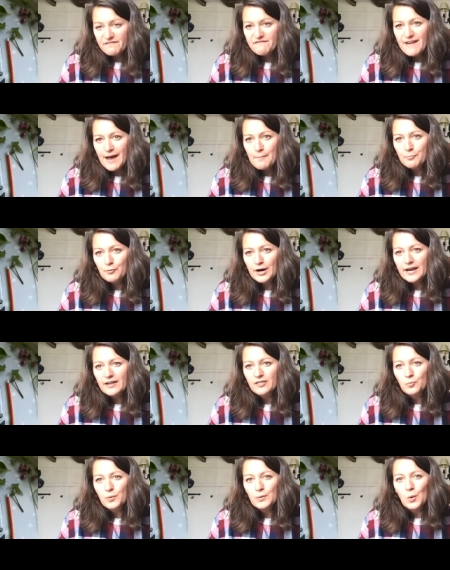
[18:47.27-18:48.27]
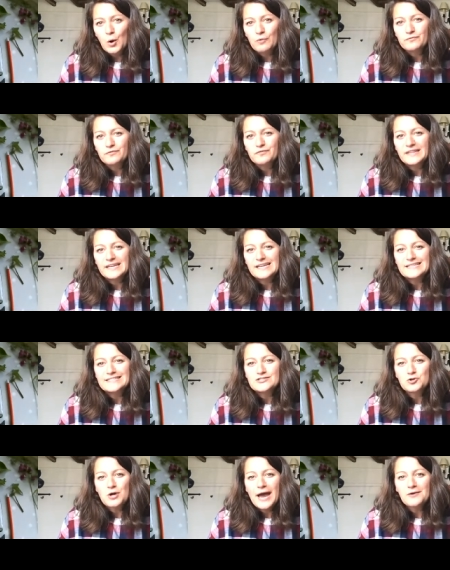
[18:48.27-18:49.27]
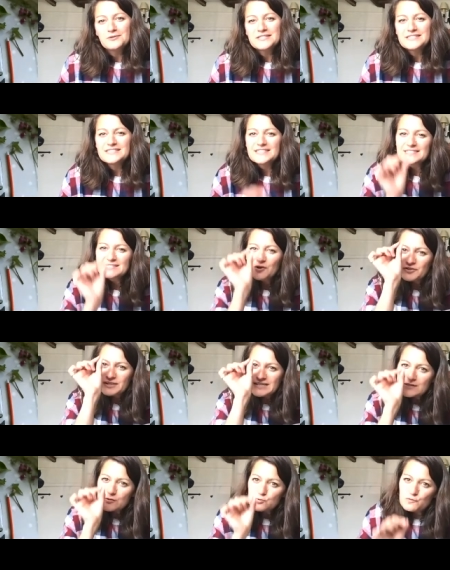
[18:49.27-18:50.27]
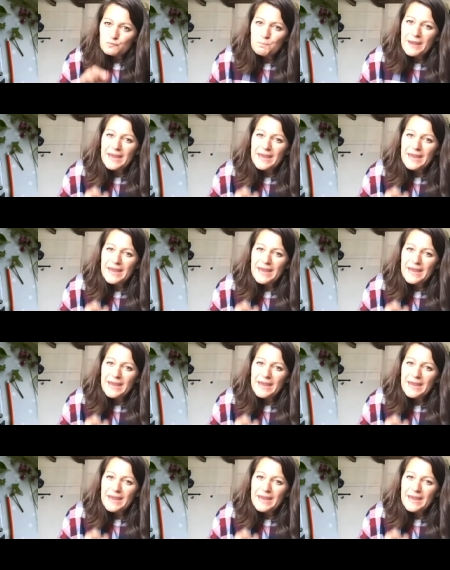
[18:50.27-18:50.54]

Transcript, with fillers: fabric that we want for these trousers that's got this sort of